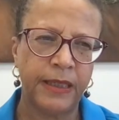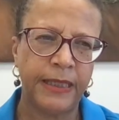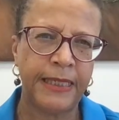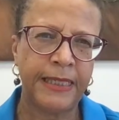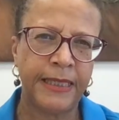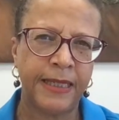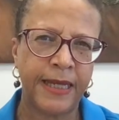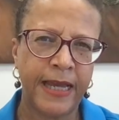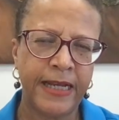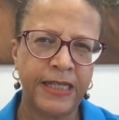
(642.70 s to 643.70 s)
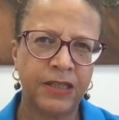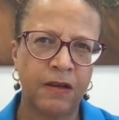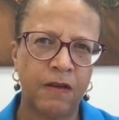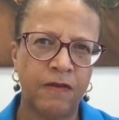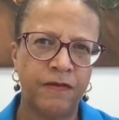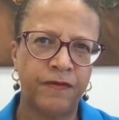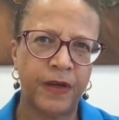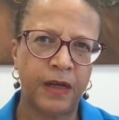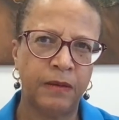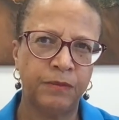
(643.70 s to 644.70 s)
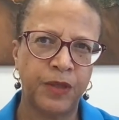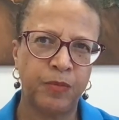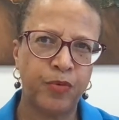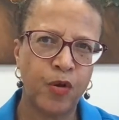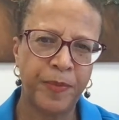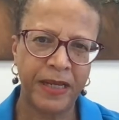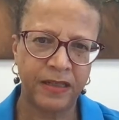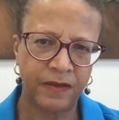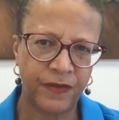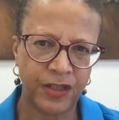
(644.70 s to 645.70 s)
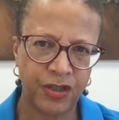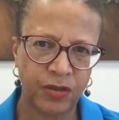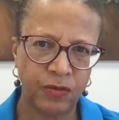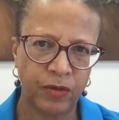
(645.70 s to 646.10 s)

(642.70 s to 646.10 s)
In the case of the probate division,